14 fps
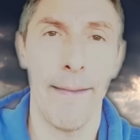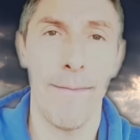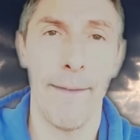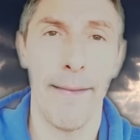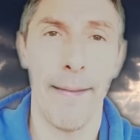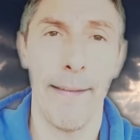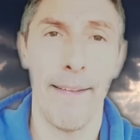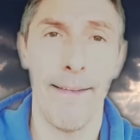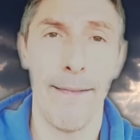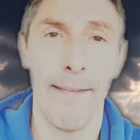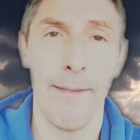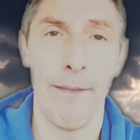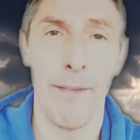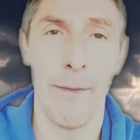I've been
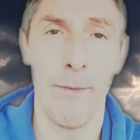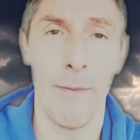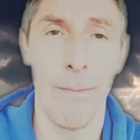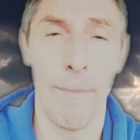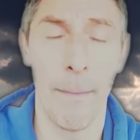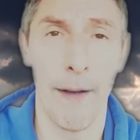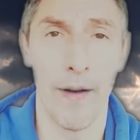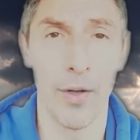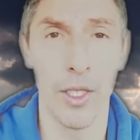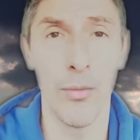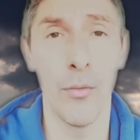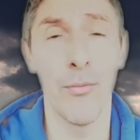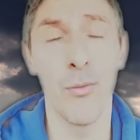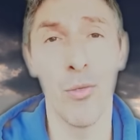alerted to your
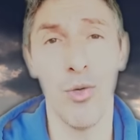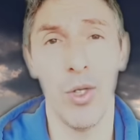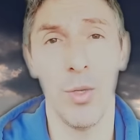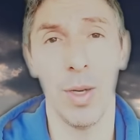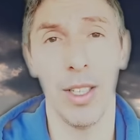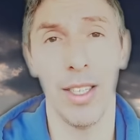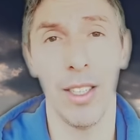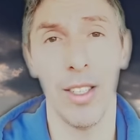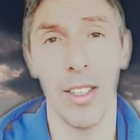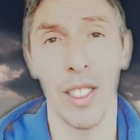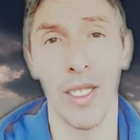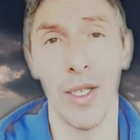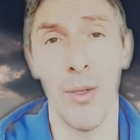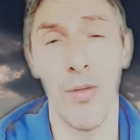bearing false
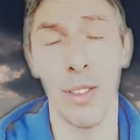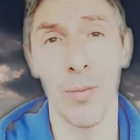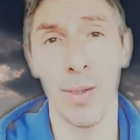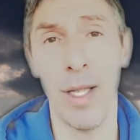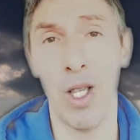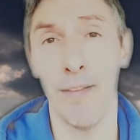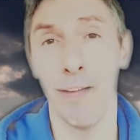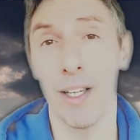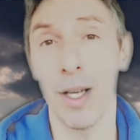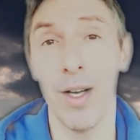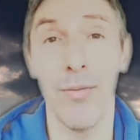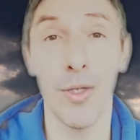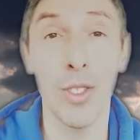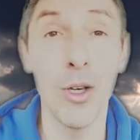witness and information
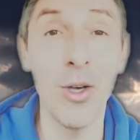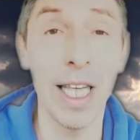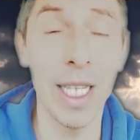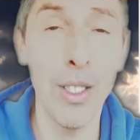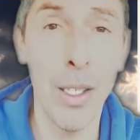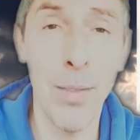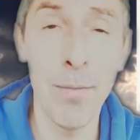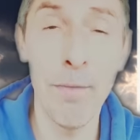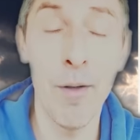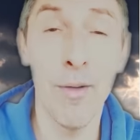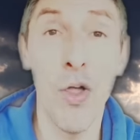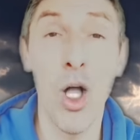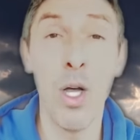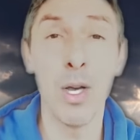over ULEZ and
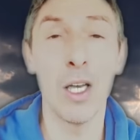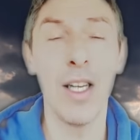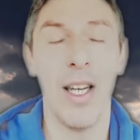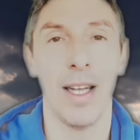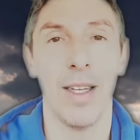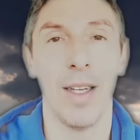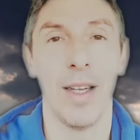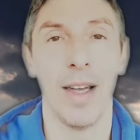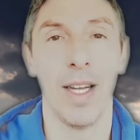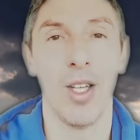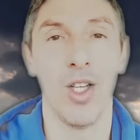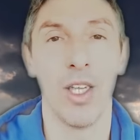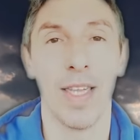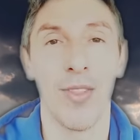5G.
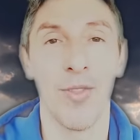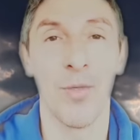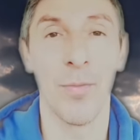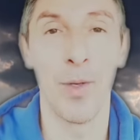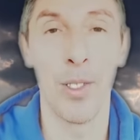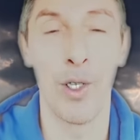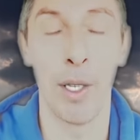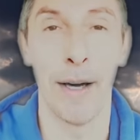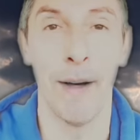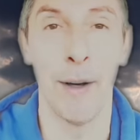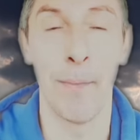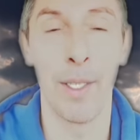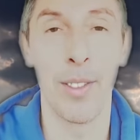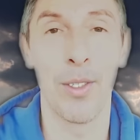I shouldn't have to remind you,
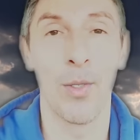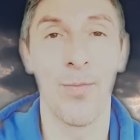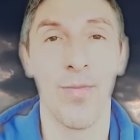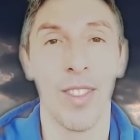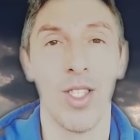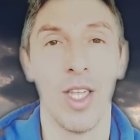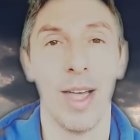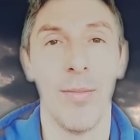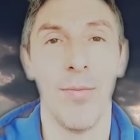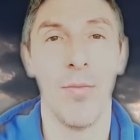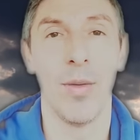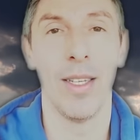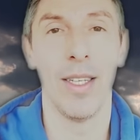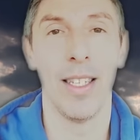Gary, but it's obvious you
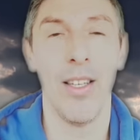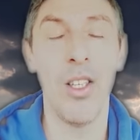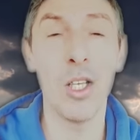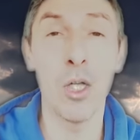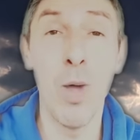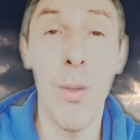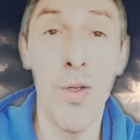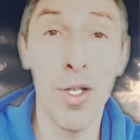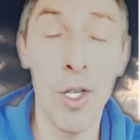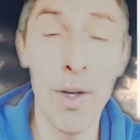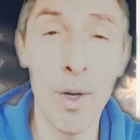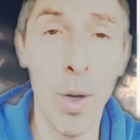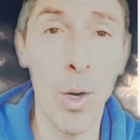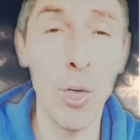haven't read either
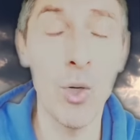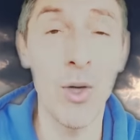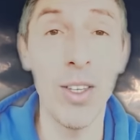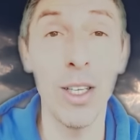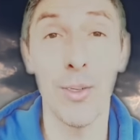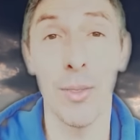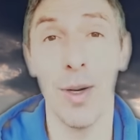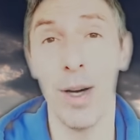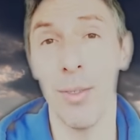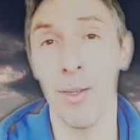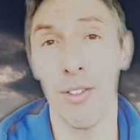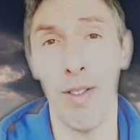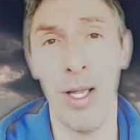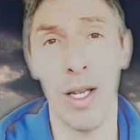Scripture or the
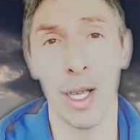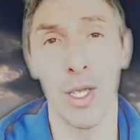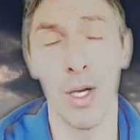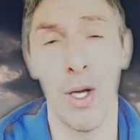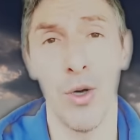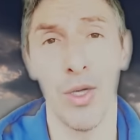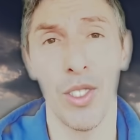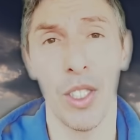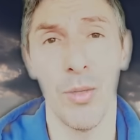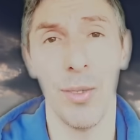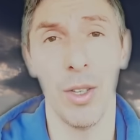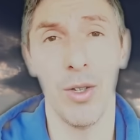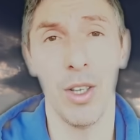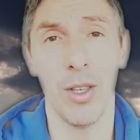Commandments.
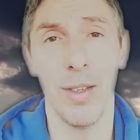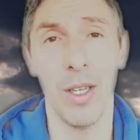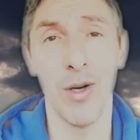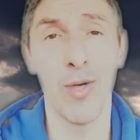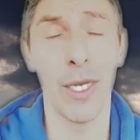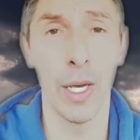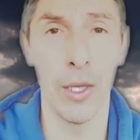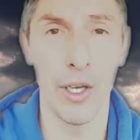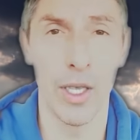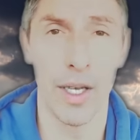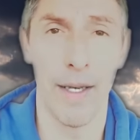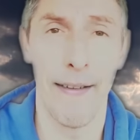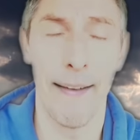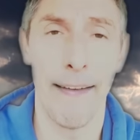Christian views on lying,
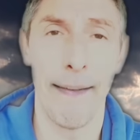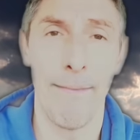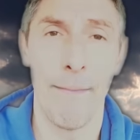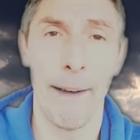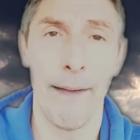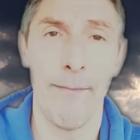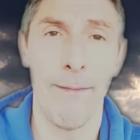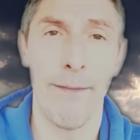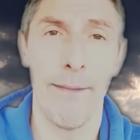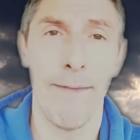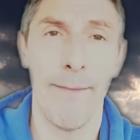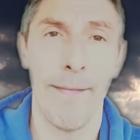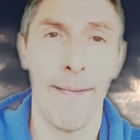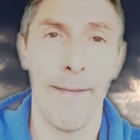part of a
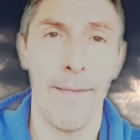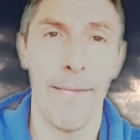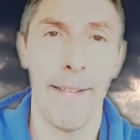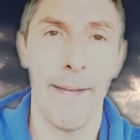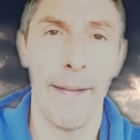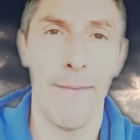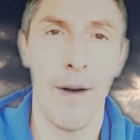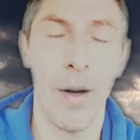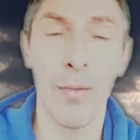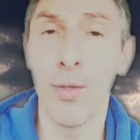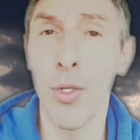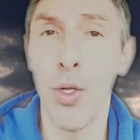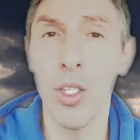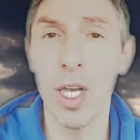series on the Ten
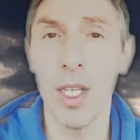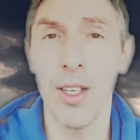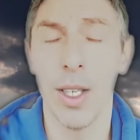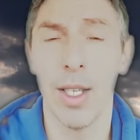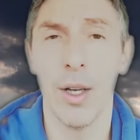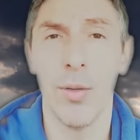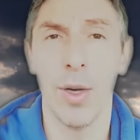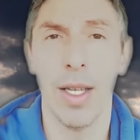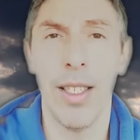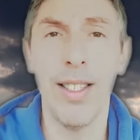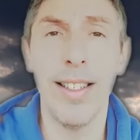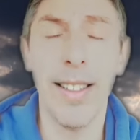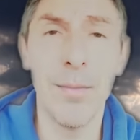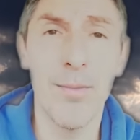Commandments, and then he
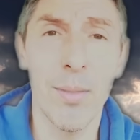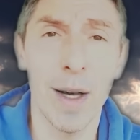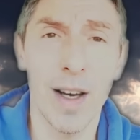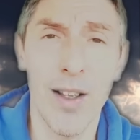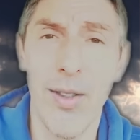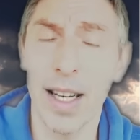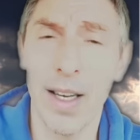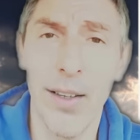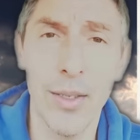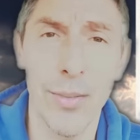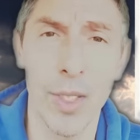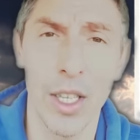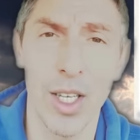reads part of that.